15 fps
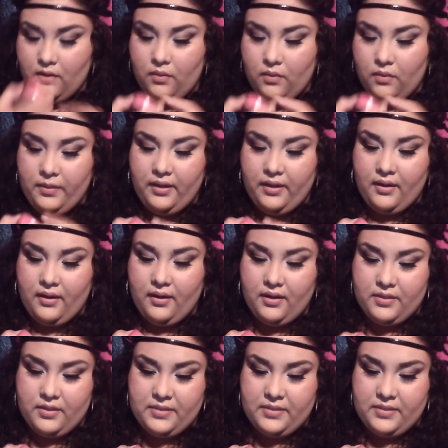oh my
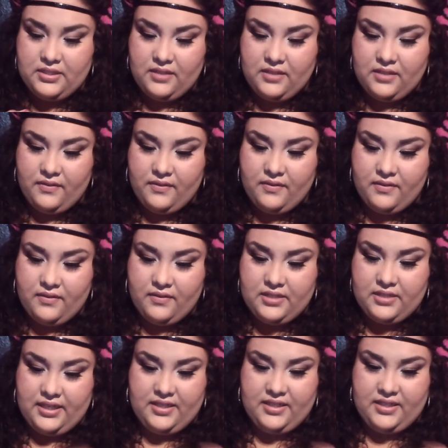god, let me see the
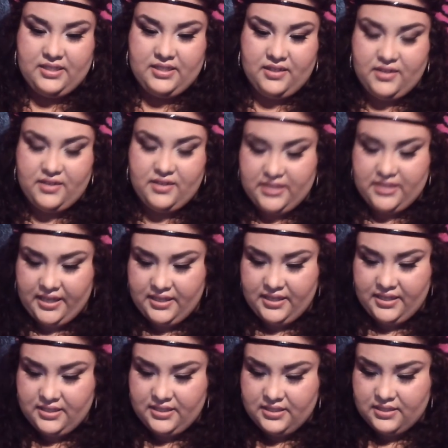deserted
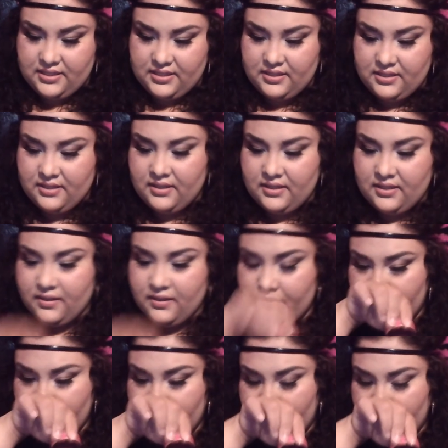times.
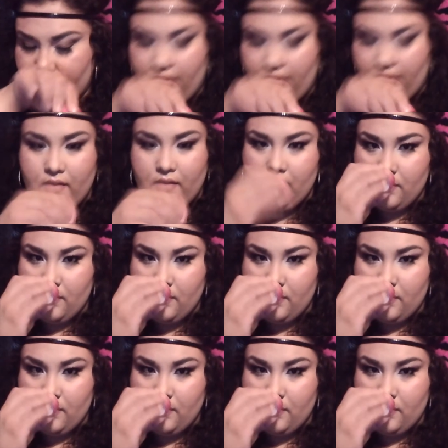No.